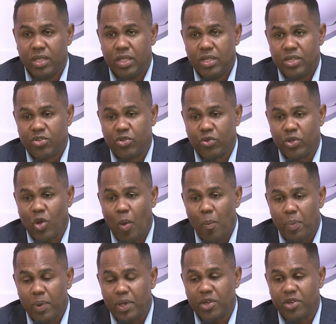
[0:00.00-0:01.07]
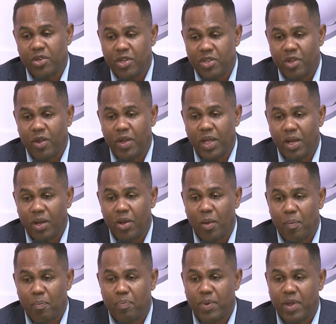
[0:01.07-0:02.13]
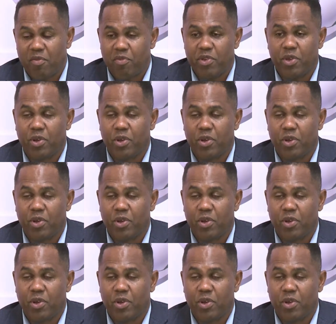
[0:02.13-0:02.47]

So the competition is not held up every